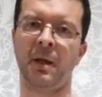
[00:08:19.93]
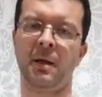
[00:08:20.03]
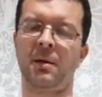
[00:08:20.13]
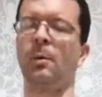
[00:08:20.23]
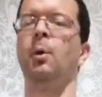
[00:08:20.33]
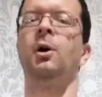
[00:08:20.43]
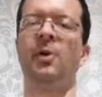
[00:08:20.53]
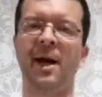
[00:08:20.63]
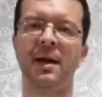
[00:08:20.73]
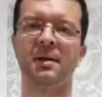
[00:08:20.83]
So what are
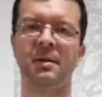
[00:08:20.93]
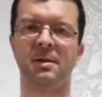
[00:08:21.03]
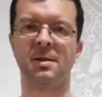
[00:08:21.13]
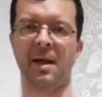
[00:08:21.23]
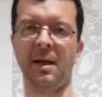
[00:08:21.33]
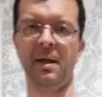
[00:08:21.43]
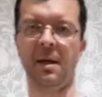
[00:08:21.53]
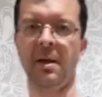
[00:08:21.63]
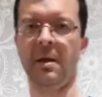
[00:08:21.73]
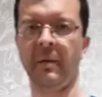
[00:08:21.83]
our lessons today?
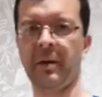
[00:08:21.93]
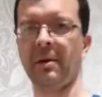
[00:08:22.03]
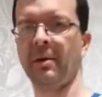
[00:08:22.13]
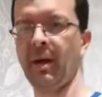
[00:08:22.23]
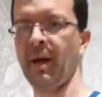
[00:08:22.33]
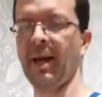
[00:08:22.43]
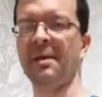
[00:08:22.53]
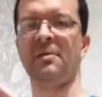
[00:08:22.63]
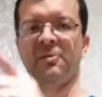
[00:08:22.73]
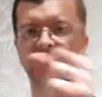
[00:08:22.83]
There's a, a
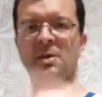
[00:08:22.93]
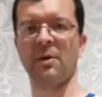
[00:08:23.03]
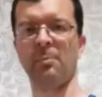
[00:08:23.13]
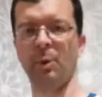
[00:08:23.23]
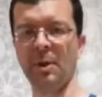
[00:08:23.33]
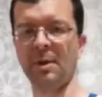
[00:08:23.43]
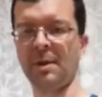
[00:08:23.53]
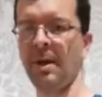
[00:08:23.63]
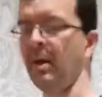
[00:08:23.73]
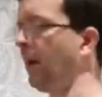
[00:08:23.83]
lesson for each of the points.
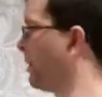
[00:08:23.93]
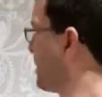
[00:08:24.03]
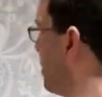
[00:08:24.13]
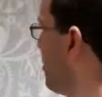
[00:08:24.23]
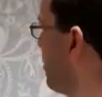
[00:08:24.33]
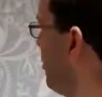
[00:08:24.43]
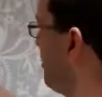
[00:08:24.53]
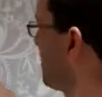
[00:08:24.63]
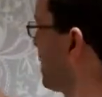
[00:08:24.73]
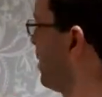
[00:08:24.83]
Let's go through
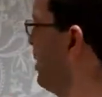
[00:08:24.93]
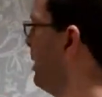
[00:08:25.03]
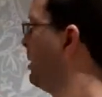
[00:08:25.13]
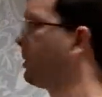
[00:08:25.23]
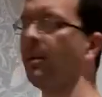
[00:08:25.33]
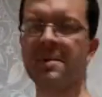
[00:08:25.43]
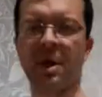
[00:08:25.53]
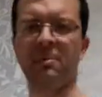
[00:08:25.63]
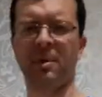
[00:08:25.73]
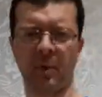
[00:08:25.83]
them. So
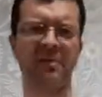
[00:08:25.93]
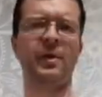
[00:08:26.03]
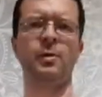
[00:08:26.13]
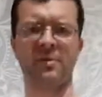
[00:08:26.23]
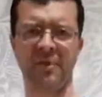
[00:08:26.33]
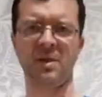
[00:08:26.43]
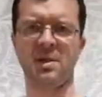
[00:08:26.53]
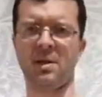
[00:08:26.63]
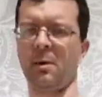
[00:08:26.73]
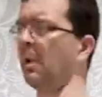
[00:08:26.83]
sometimes we feel
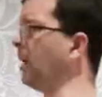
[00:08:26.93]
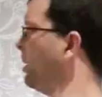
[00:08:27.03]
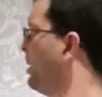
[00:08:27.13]
defeated, don't we?